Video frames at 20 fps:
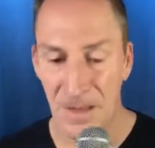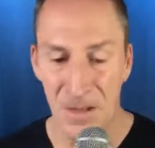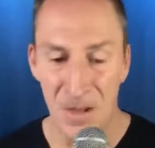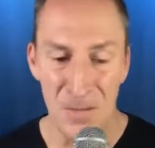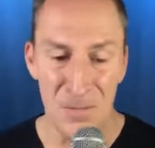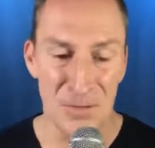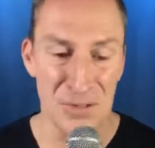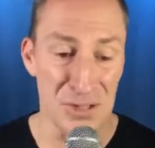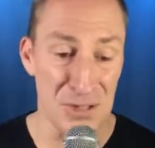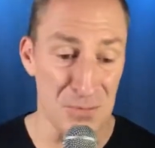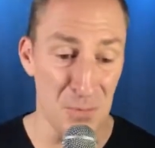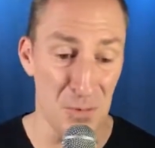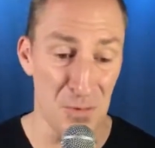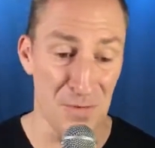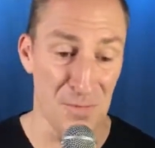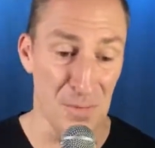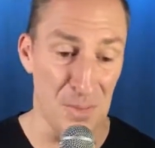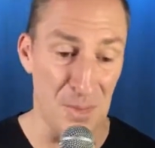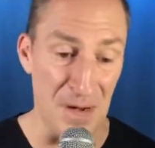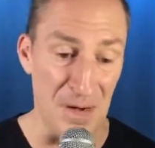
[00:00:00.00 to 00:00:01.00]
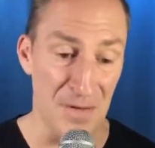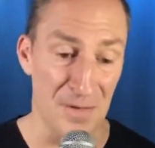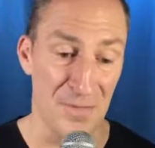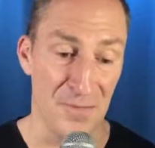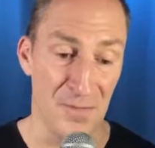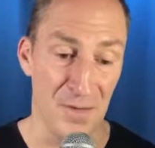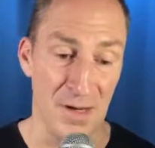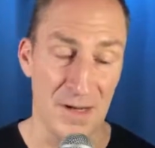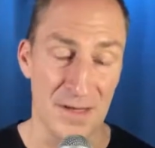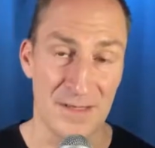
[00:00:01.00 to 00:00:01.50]
Which is more of a
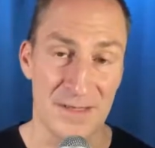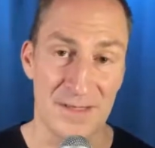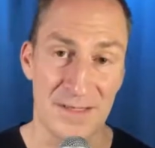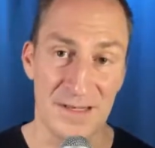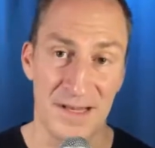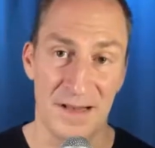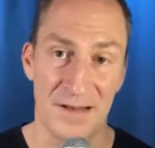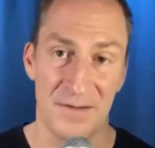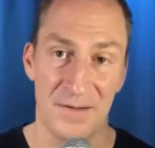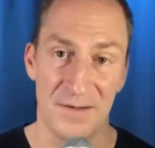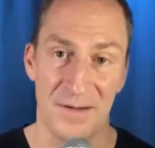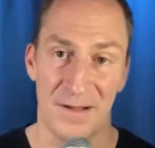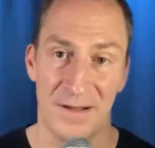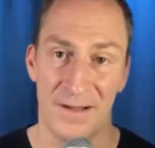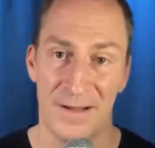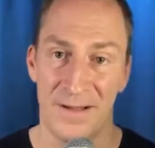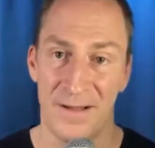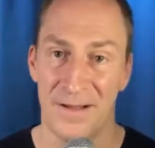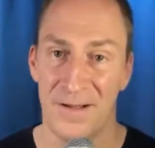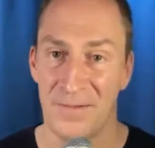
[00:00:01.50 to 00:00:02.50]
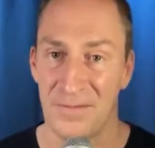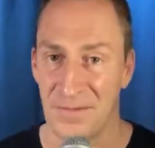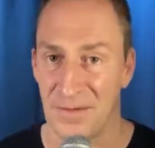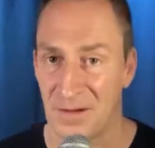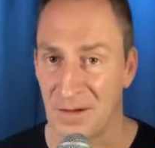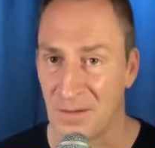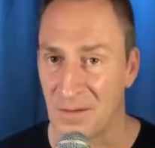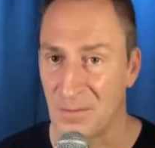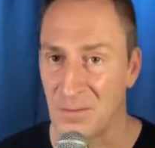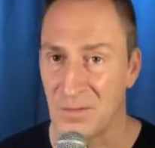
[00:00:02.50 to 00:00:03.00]
paraphrase of
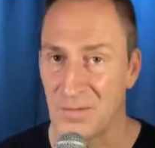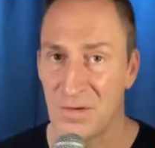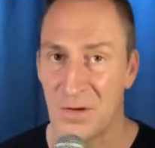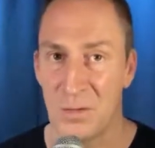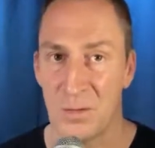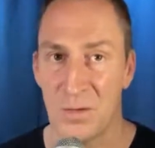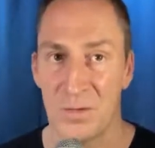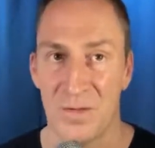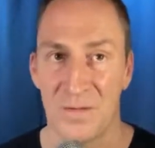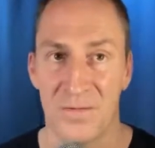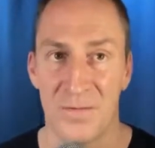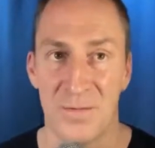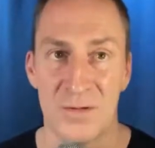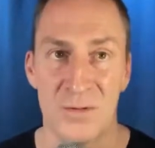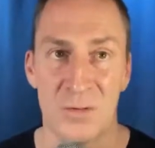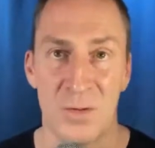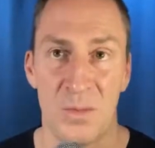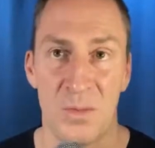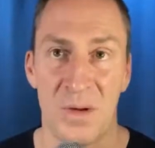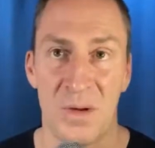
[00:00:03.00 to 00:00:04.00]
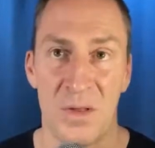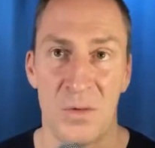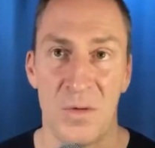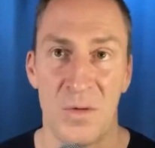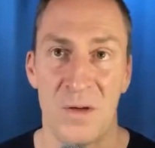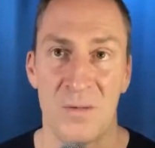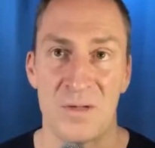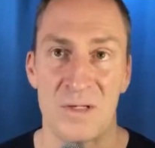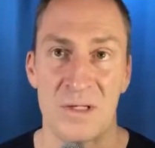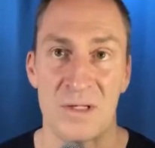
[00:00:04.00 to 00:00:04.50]
another movie quote. The first one, by the
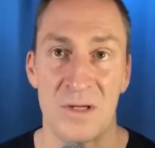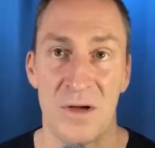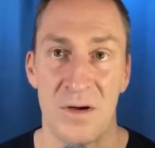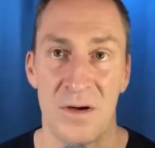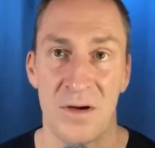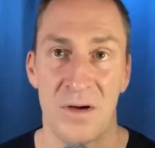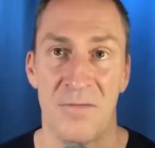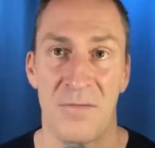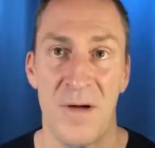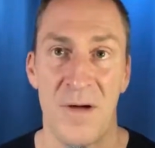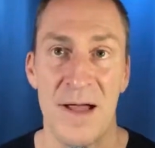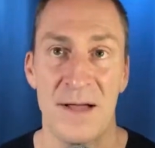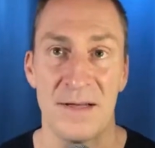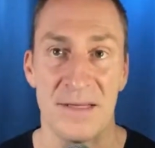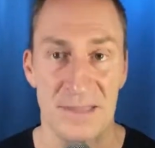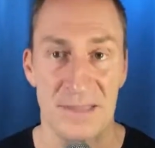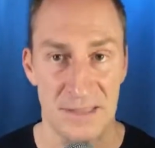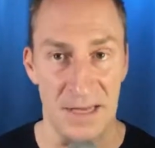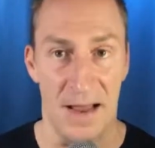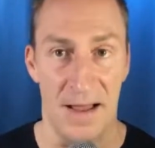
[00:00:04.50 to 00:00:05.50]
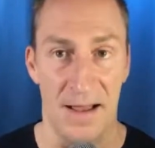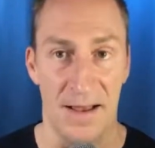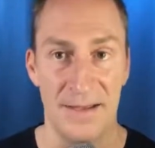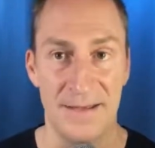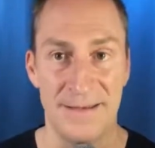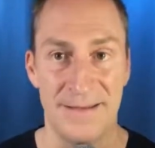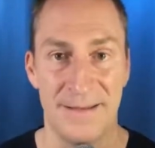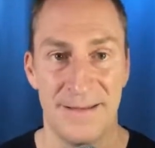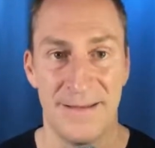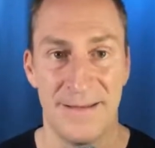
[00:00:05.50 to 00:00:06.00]
way, was Young Frankenstein.
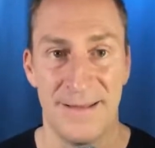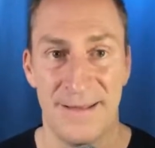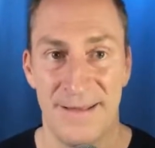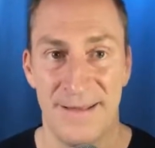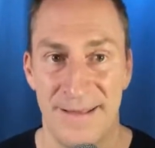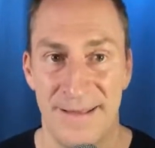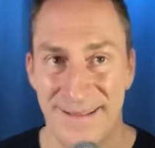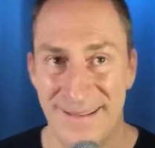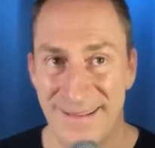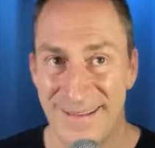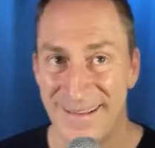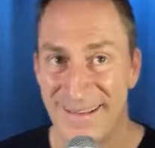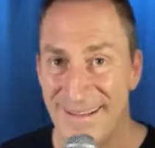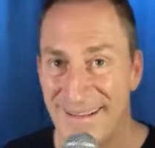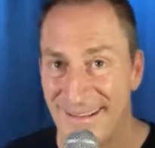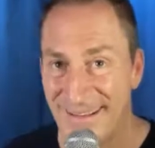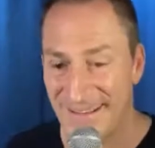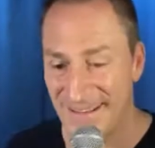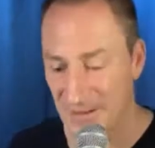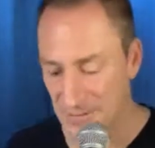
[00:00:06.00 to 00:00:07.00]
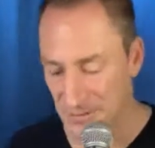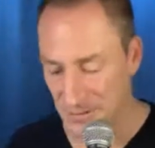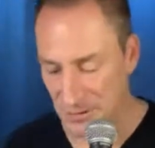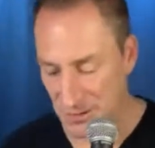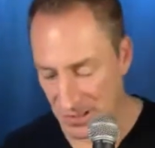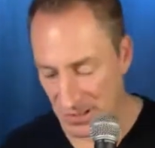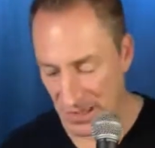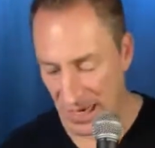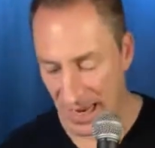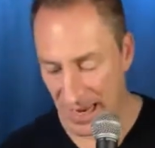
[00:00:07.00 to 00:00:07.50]
It was
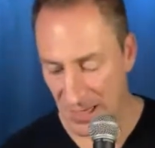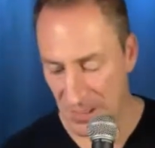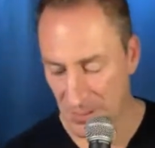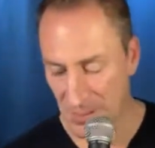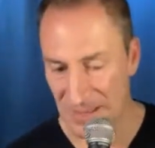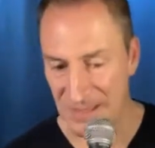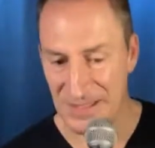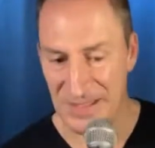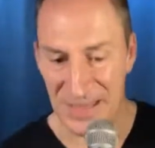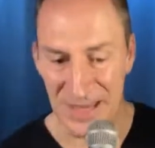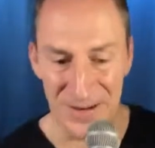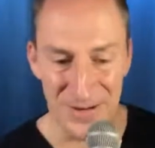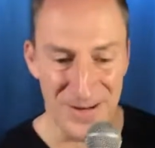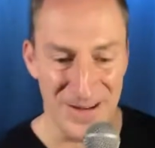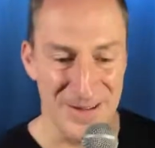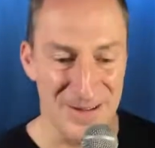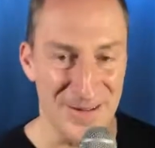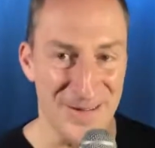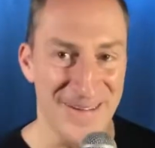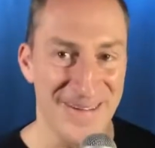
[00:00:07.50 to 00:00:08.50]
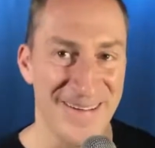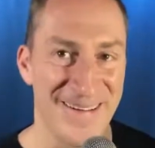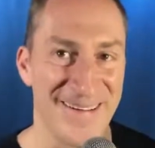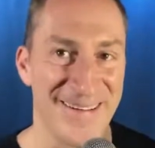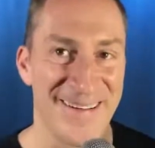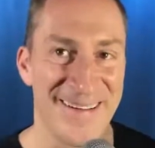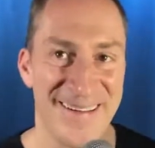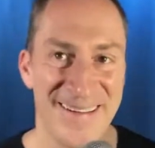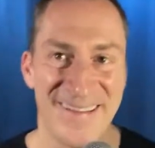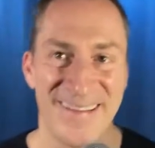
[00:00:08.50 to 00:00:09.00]
Gene Hackman's character,
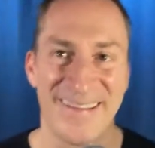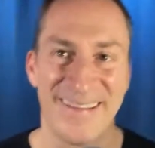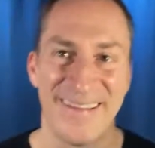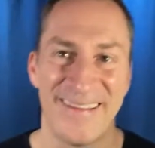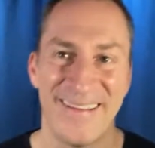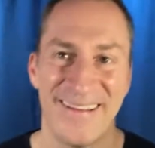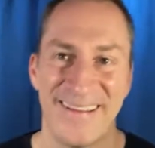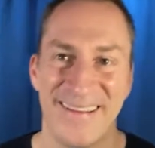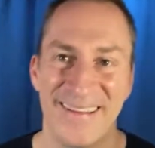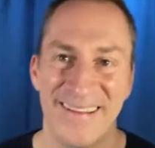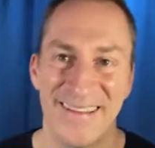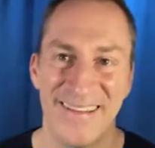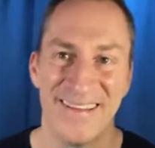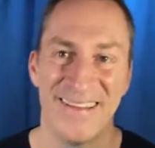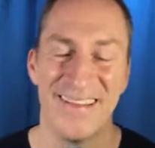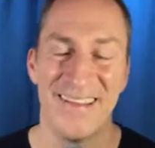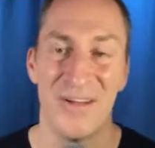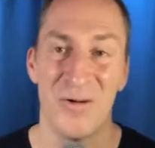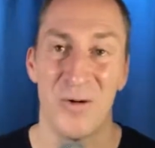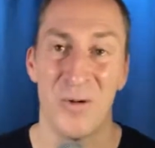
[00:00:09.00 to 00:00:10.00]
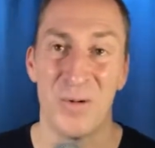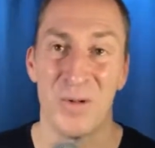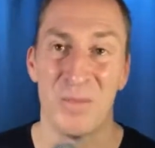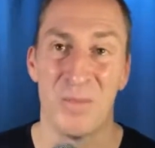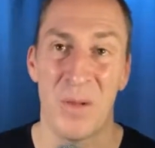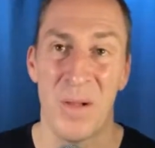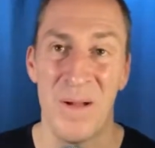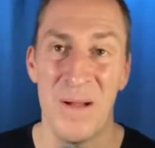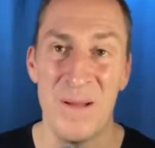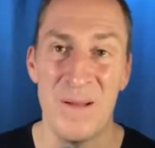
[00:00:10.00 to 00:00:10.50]
the old
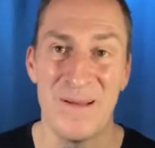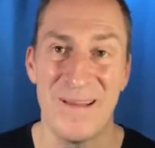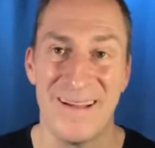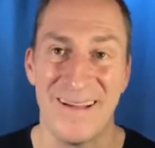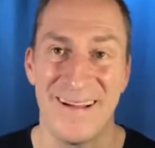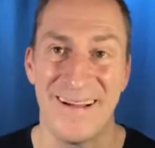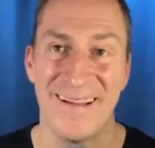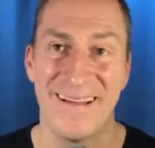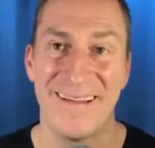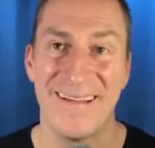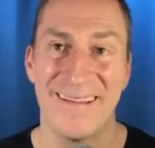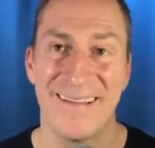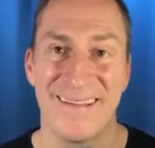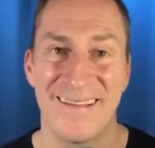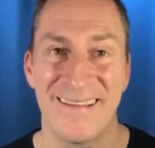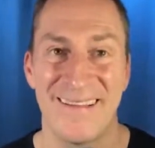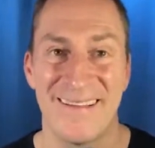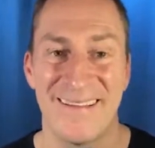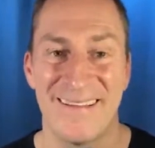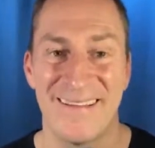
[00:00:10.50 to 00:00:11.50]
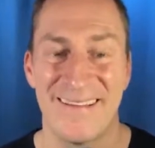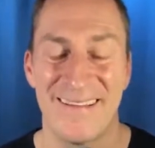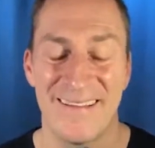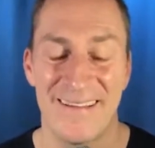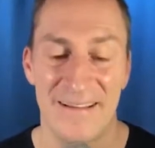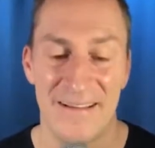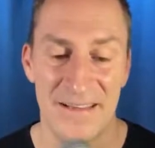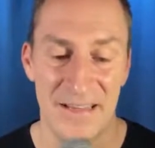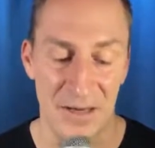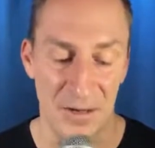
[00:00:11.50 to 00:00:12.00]
blind guy,
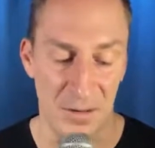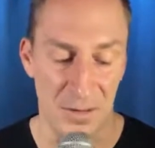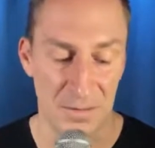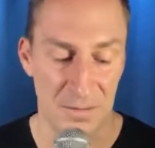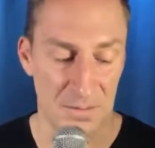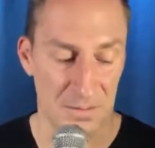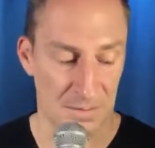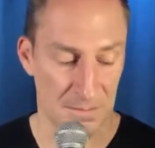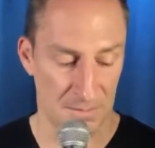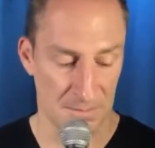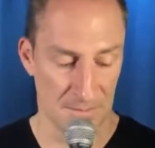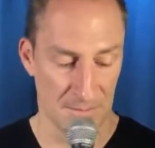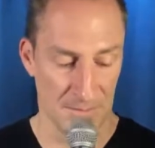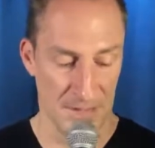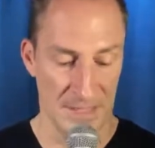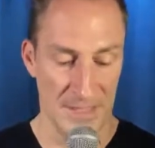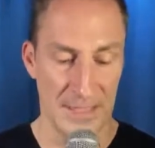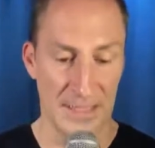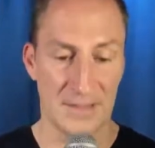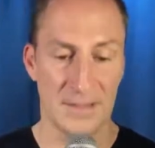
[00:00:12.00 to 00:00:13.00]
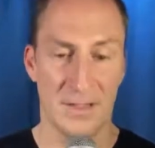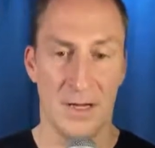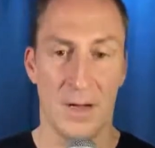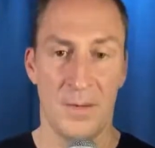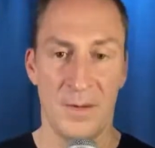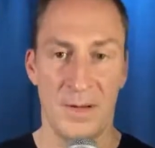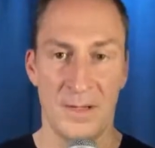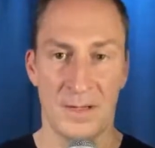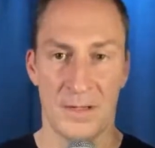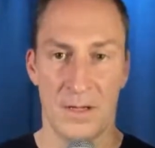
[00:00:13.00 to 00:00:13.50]
and he gets up,
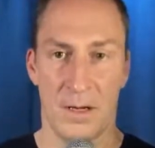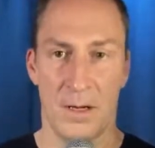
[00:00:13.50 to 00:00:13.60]
he's